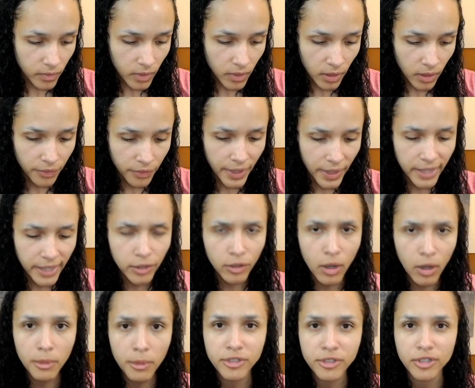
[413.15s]
that
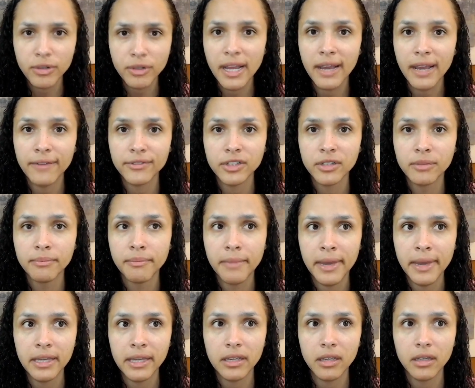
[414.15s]
you almost don't have to
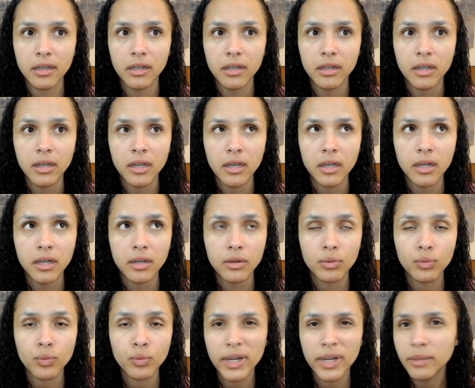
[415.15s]
make
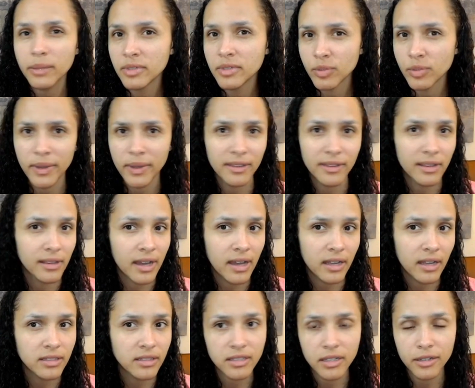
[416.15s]
read between the
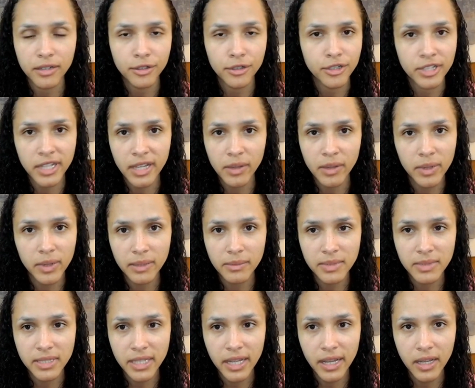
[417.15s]
lines to understand what
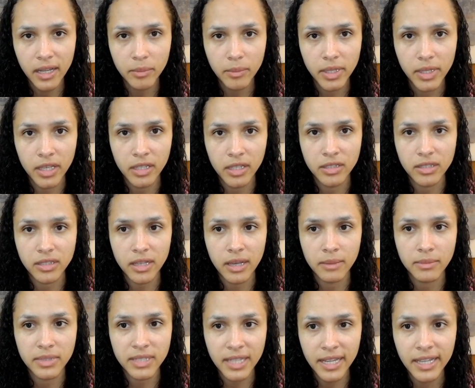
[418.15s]
i'm saying because
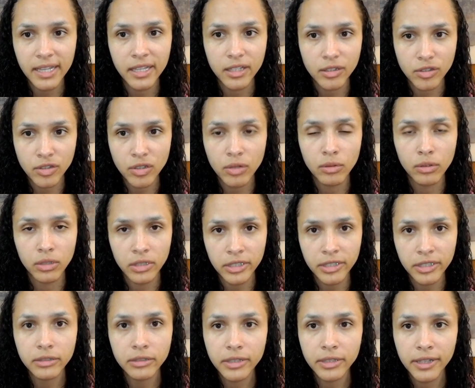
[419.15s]
i'm saying it so
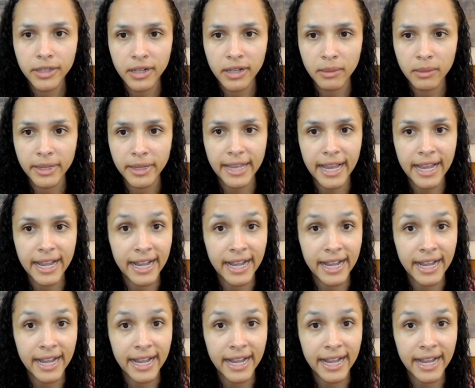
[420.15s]
clearly that i'm like hey i